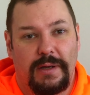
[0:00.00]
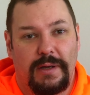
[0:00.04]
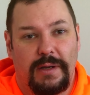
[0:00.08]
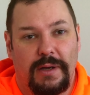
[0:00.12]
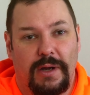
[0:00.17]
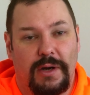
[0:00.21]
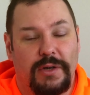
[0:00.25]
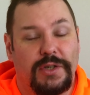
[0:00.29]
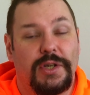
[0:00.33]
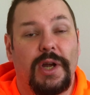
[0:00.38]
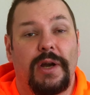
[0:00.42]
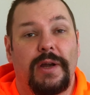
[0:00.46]

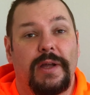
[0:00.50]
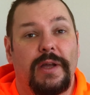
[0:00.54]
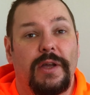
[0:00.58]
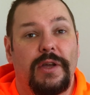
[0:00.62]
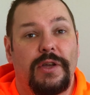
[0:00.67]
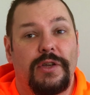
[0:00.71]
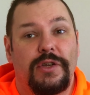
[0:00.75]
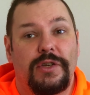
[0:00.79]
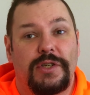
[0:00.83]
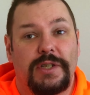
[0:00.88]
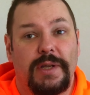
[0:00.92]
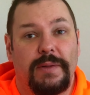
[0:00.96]
Or sorry,
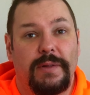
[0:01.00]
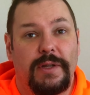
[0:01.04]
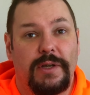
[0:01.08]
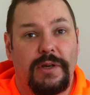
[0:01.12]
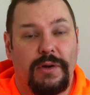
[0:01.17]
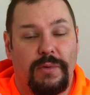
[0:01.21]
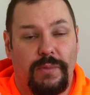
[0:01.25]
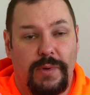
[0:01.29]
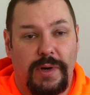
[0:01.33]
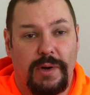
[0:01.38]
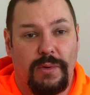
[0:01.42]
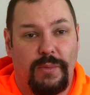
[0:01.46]
suddenly
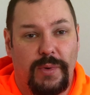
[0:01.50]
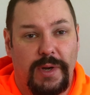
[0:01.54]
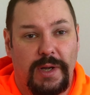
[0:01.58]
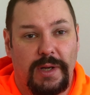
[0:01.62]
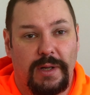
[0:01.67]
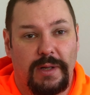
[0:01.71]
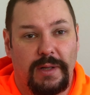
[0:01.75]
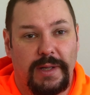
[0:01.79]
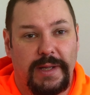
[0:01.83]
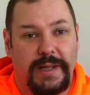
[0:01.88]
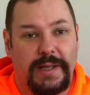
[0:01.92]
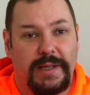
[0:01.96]
your rear
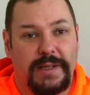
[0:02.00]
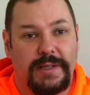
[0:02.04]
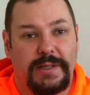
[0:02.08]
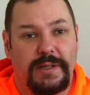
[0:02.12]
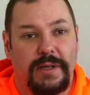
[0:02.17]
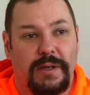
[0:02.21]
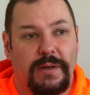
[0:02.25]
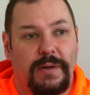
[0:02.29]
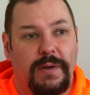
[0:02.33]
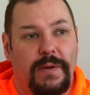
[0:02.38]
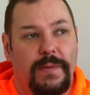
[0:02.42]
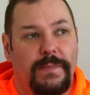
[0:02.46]
wheel
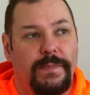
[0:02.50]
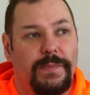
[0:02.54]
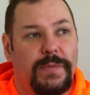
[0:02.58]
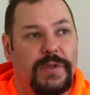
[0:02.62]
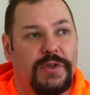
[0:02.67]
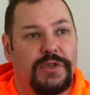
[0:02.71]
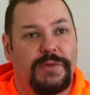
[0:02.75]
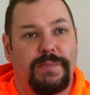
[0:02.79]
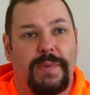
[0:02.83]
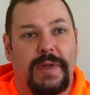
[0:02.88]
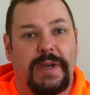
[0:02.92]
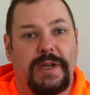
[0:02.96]
is
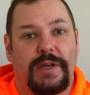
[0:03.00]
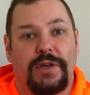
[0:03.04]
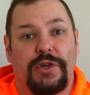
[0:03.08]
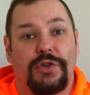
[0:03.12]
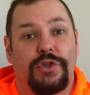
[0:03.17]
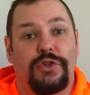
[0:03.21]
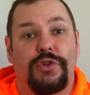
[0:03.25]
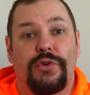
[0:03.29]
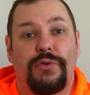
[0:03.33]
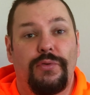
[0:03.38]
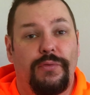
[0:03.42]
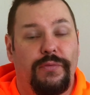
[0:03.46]
spinning
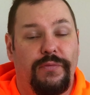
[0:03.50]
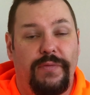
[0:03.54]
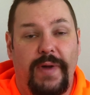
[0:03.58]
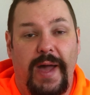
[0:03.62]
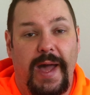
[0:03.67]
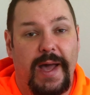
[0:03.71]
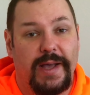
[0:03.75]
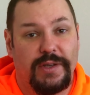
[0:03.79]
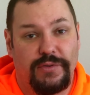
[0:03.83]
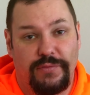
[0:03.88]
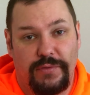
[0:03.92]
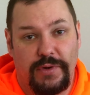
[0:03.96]
too
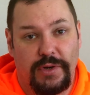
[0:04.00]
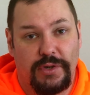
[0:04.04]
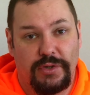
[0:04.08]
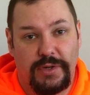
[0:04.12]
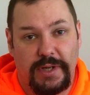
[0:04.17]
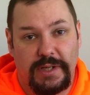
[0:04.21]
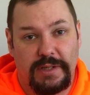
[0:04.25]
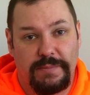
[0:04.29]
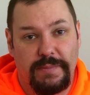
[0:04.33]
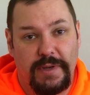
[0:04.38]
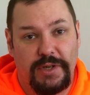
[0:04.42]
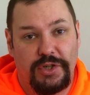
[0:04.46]
fast for your
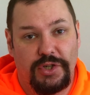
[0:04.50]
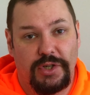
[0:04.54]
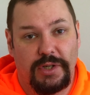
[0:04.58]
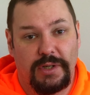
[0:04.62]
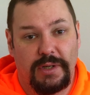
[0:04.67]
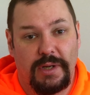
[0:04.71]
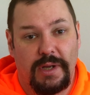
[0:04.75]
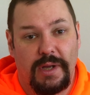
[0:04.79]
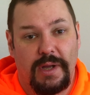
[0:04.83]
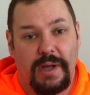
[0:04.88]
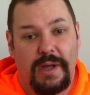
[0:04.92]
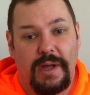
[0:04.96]

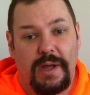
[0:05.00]
transmission.